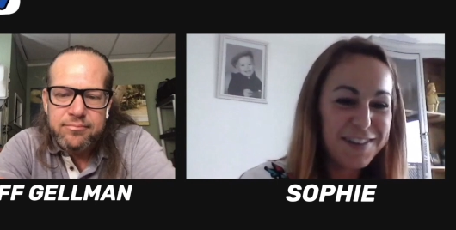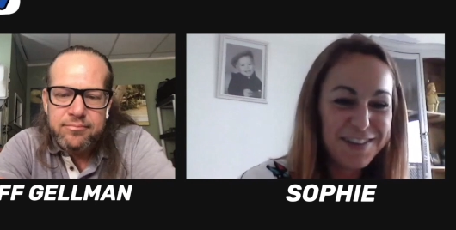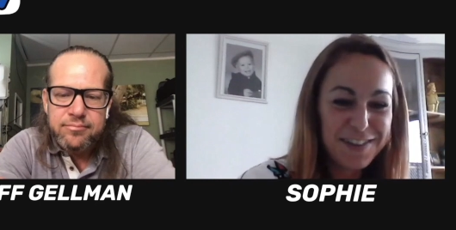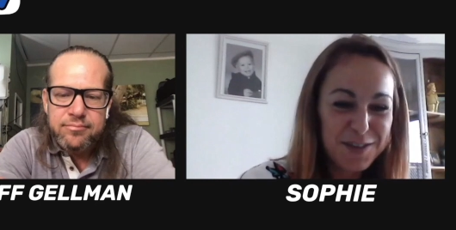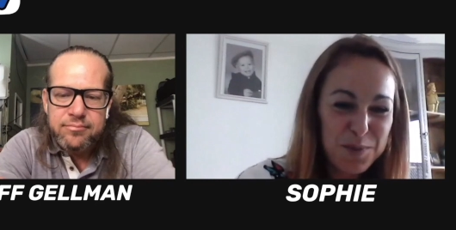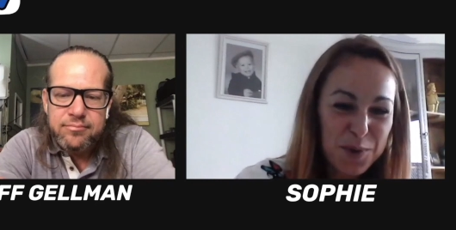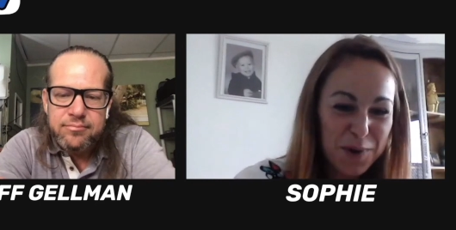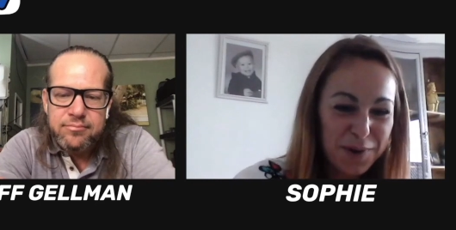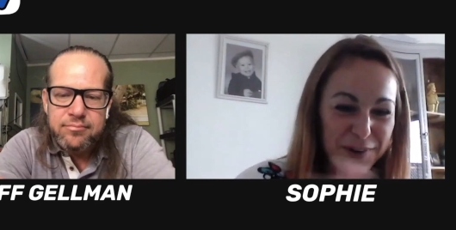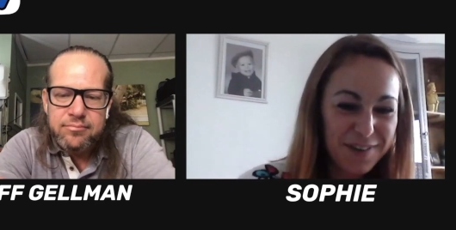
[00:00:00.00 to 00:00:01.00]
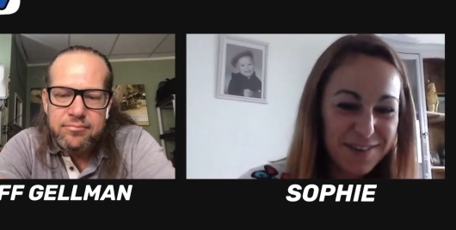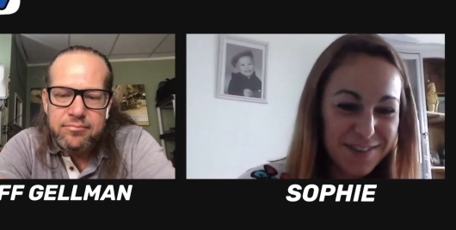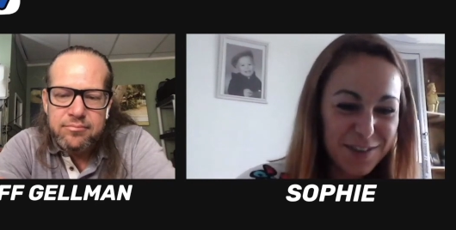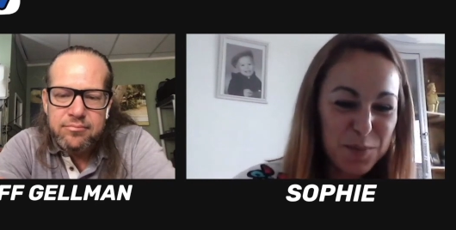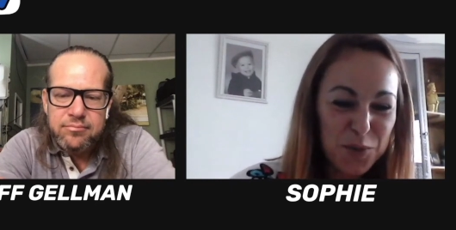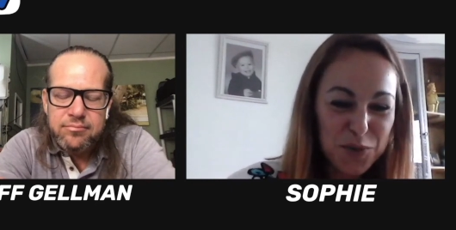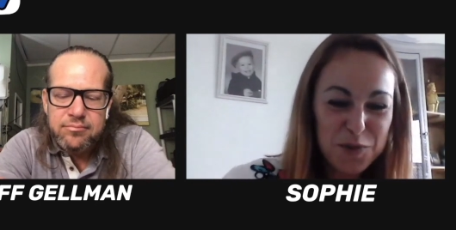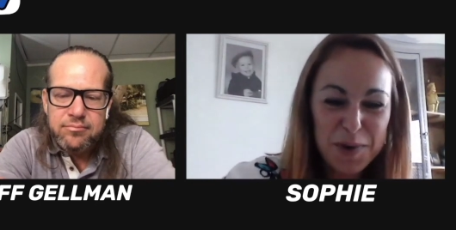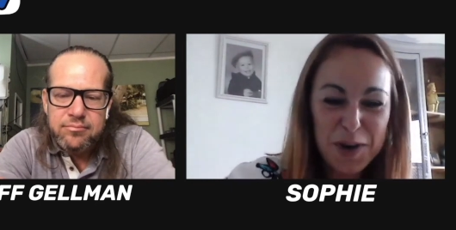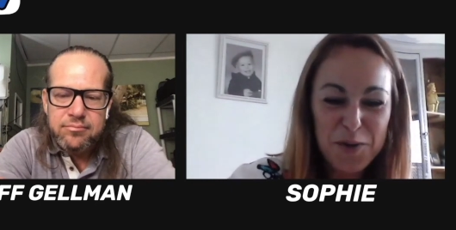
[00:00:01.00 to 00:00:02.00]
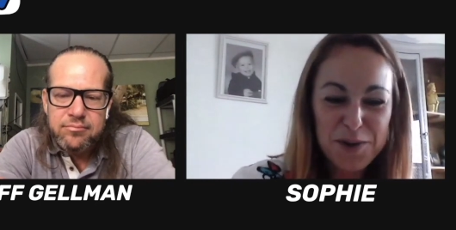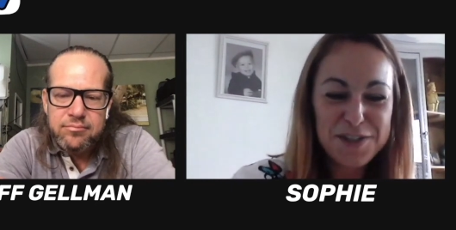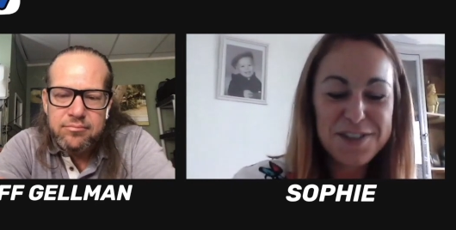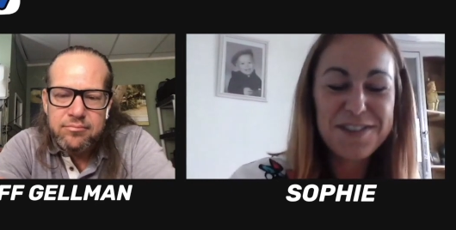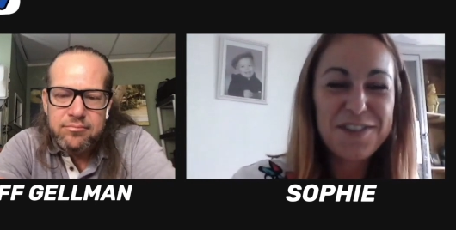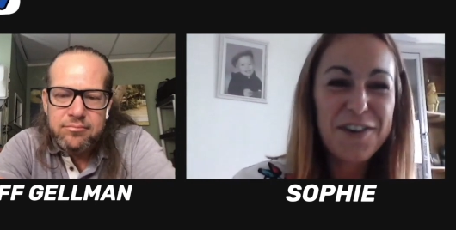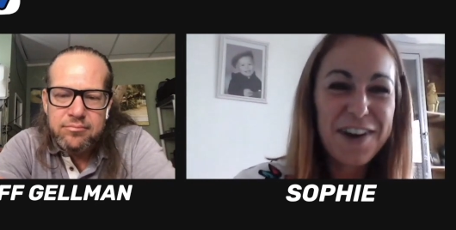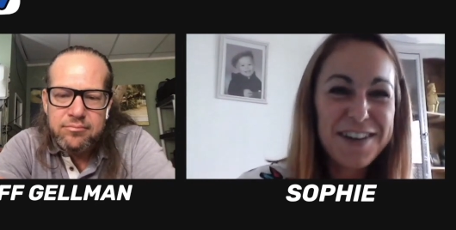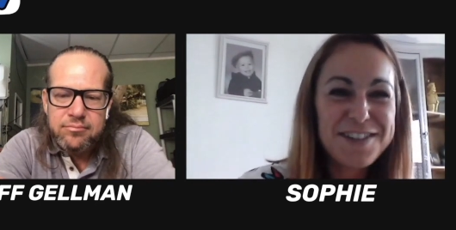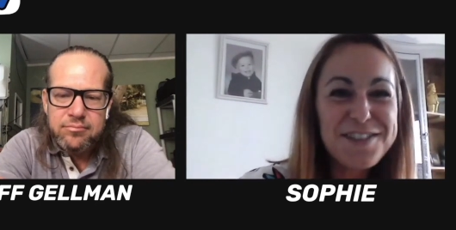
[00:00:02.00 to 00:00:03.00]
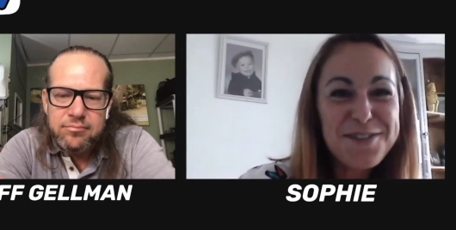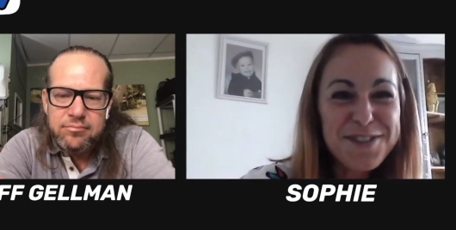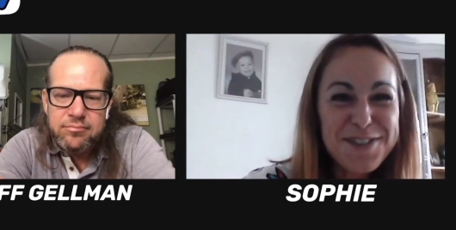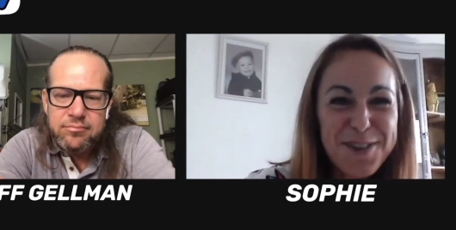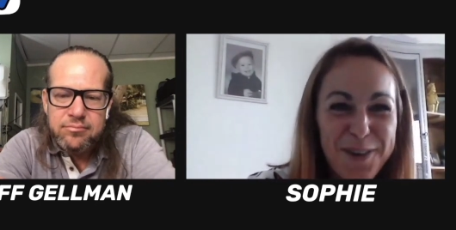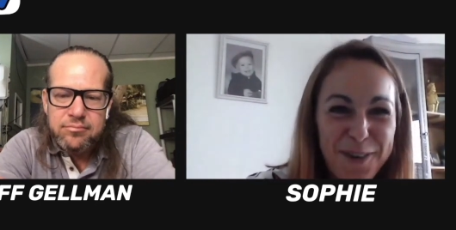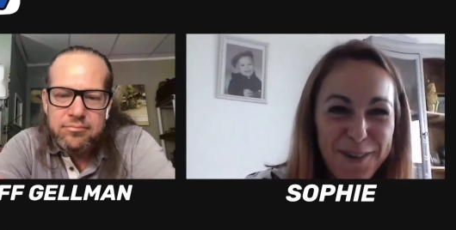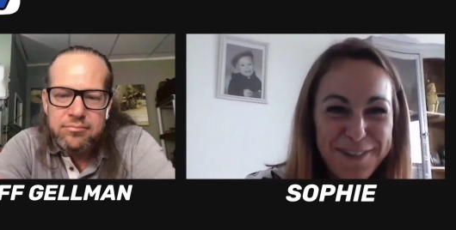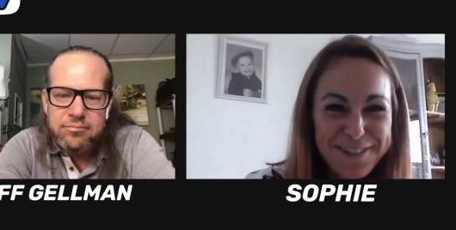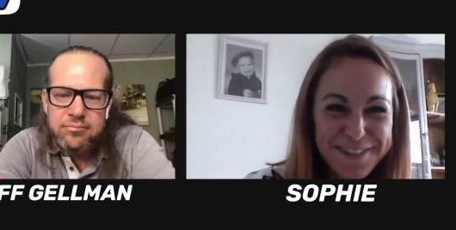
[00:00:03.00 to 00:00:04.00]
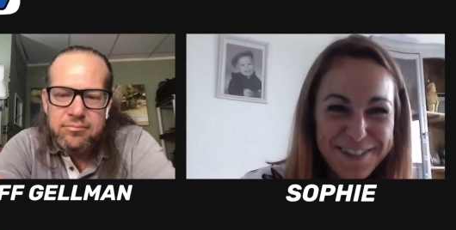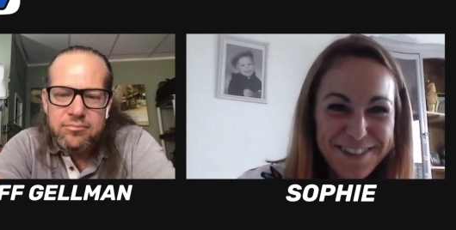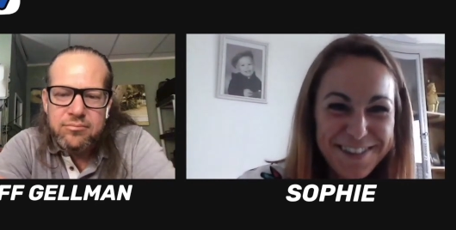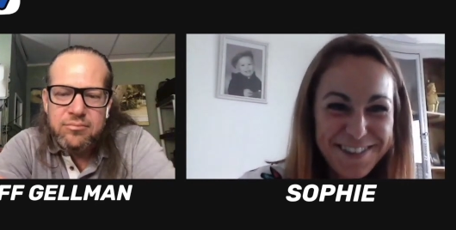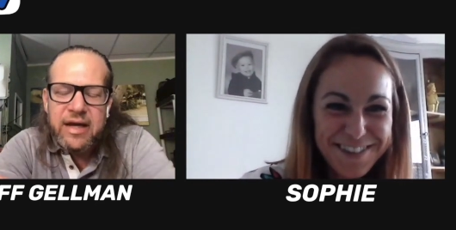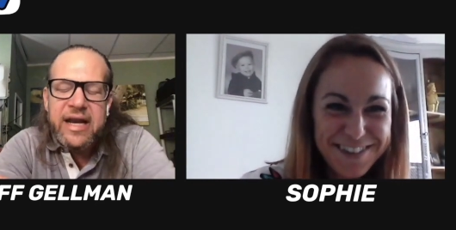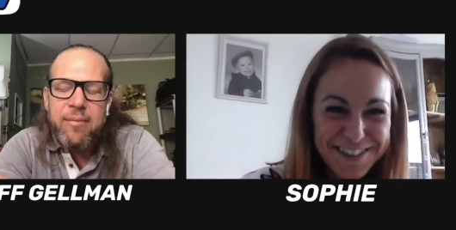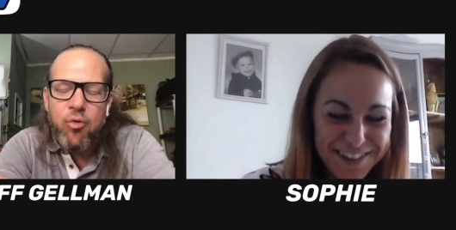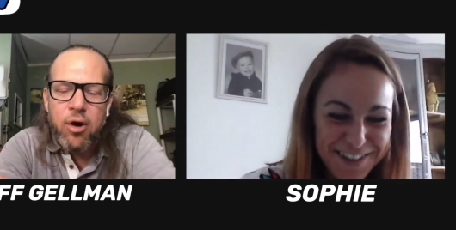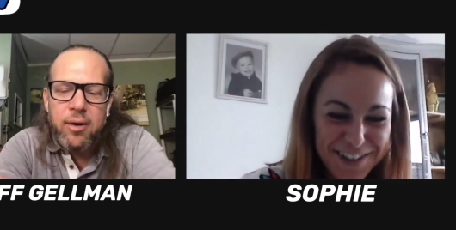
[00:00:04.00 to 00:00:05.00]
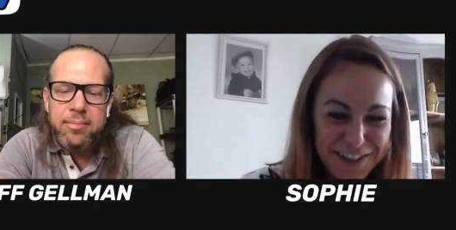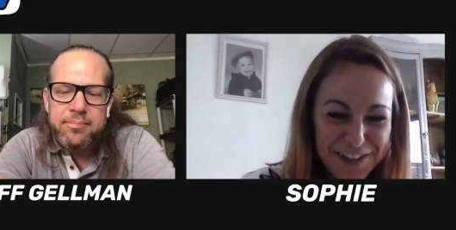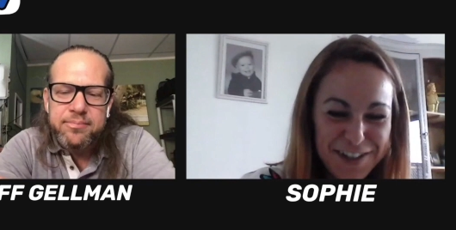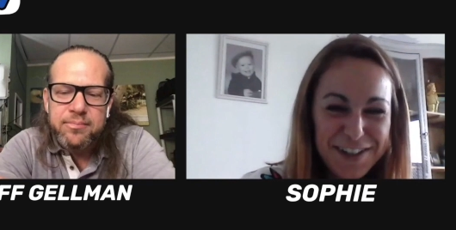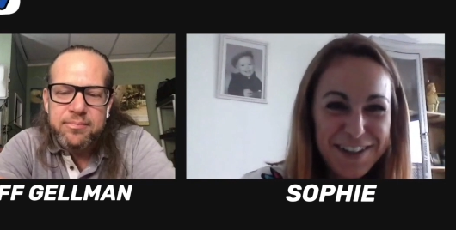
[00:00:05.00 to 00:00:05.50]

Speaker 1: think that were the most of my questions are answered so any more